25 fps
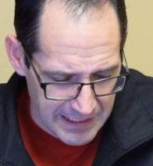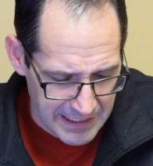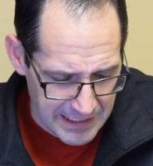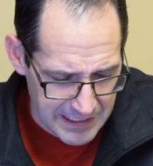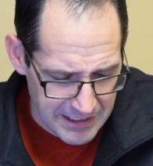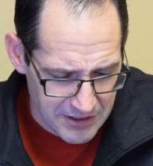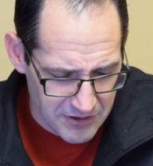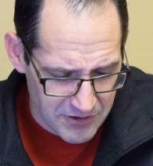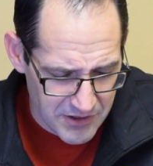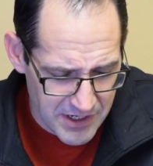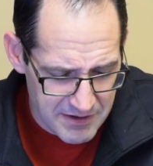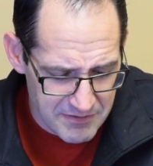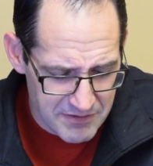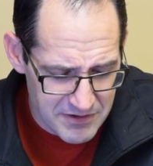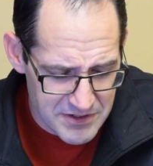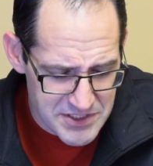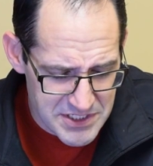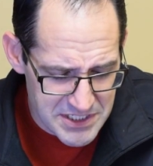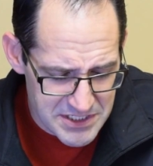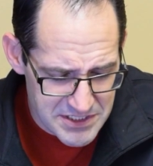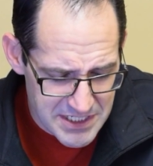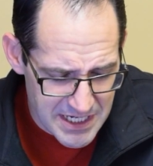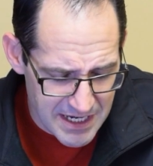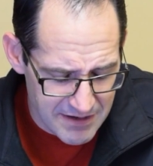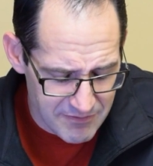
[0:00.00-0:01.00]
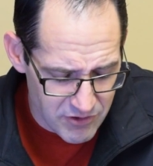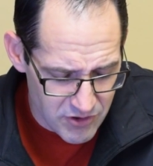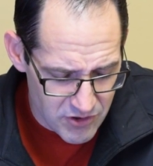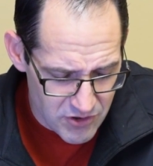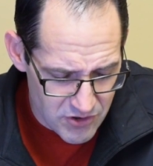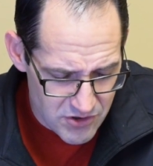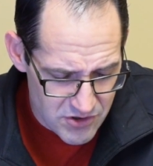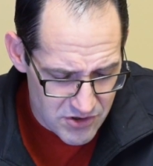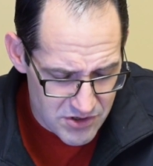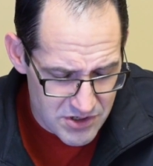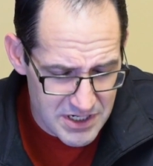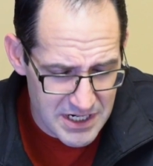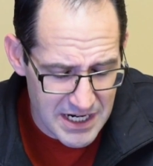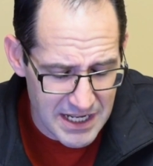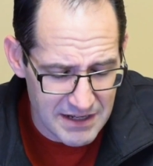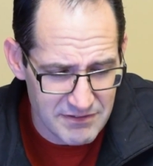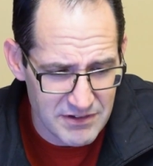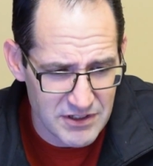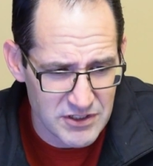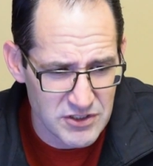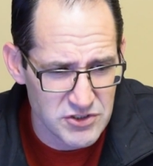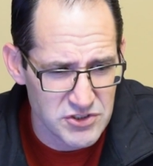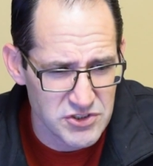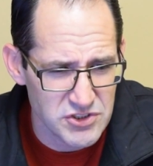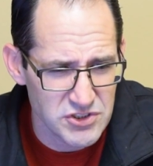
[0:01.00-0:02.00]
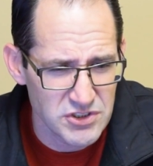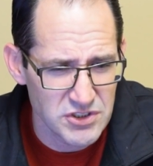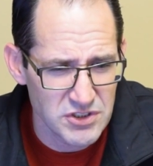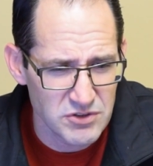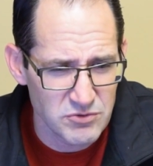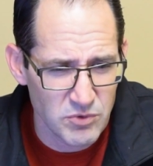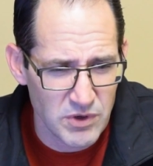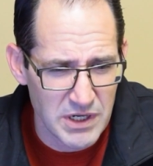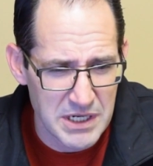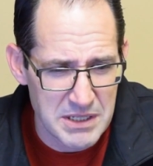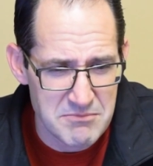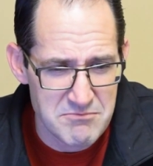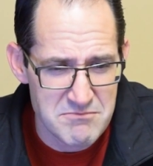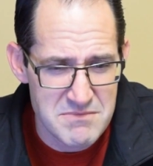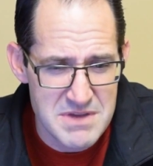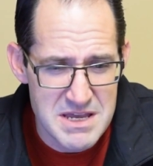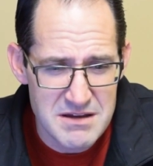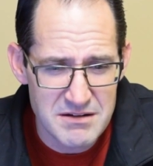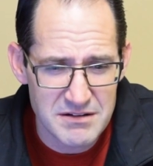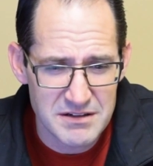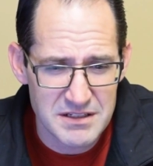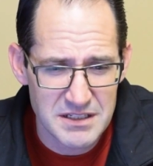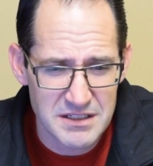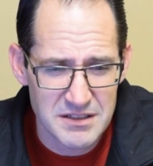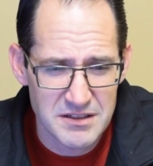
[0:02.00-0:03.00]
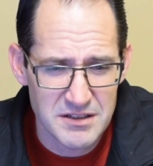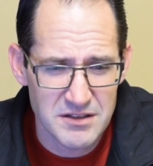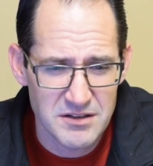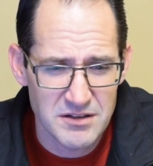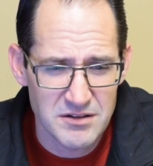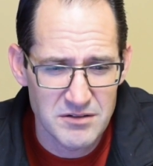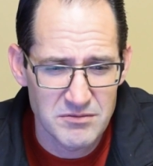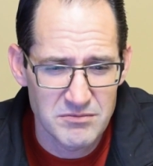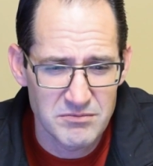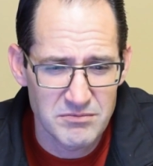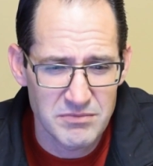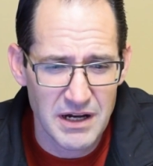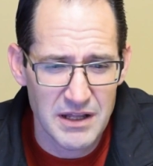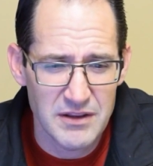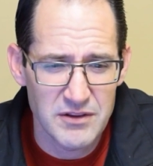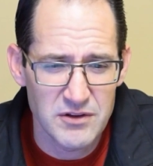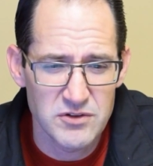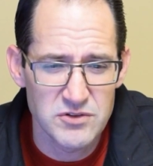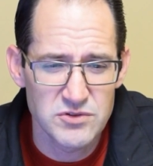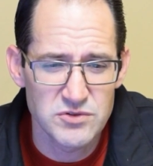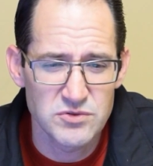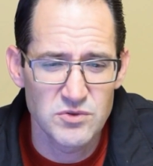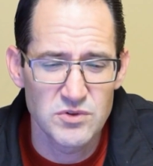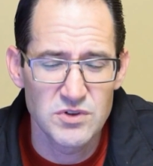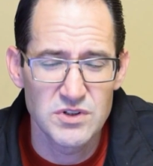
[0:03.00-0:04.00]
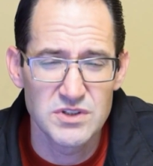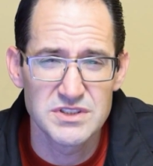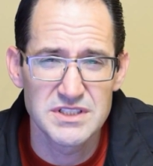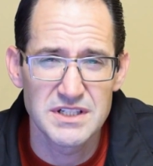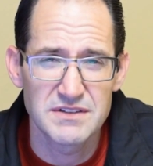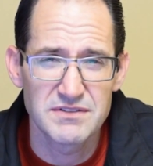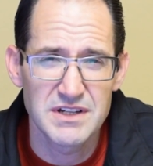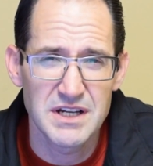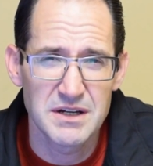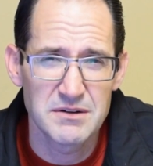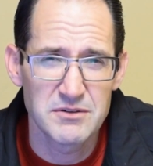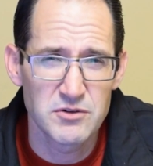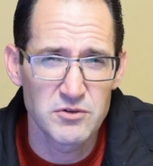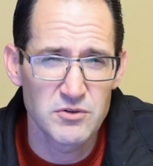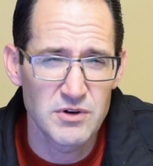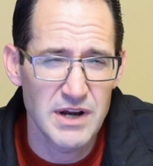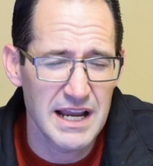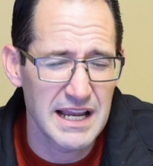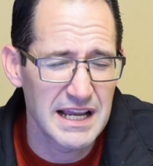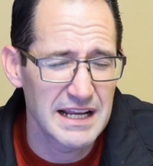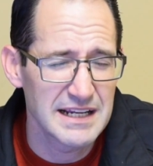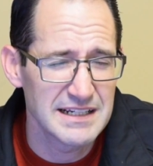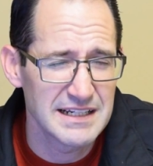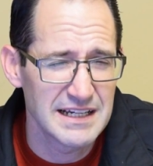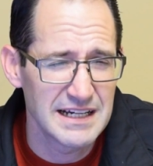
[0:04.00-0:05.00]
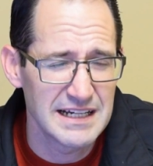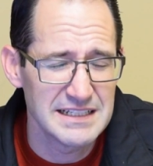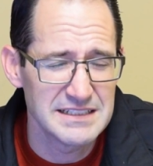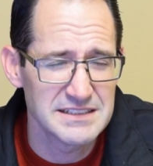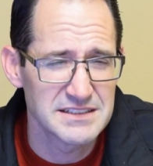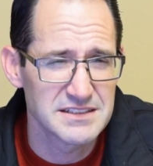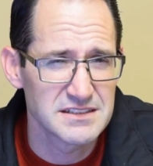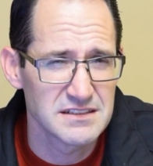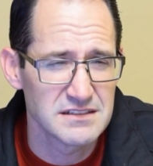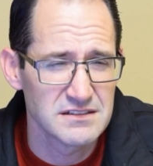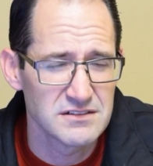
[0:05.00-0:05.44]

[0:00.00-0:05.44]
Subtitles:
You know, and ever since I've heard and I've understood what he meant by those words, I've come to recognize